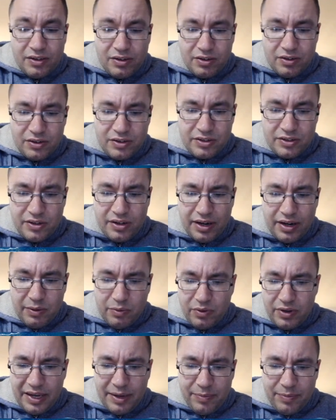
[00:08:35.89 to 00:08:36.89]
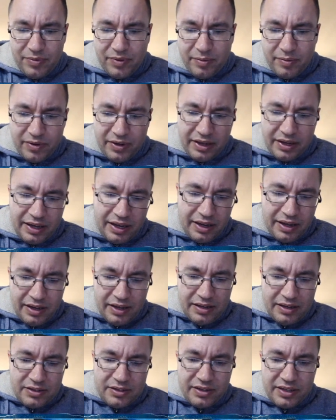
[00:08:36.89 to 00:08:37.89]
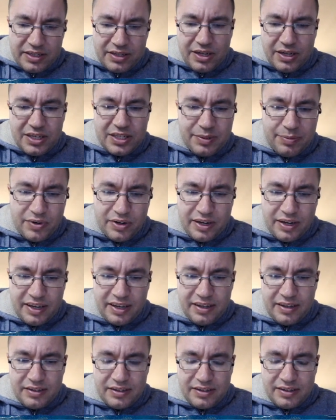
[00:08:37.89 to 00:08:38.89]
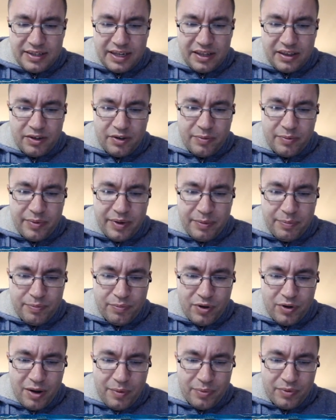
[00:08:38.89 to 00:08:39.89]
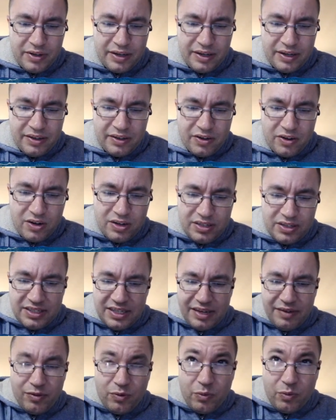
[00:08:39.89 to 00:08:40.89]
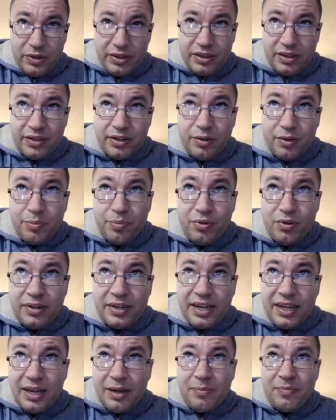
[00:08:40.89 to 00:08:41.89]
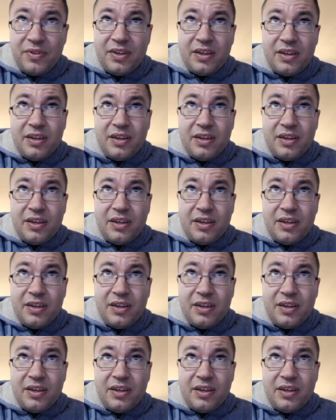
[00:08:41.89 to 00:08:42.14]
looks good. I will keep them. Okay, so this customer sent them to me properly in the card saver with the little pull tab.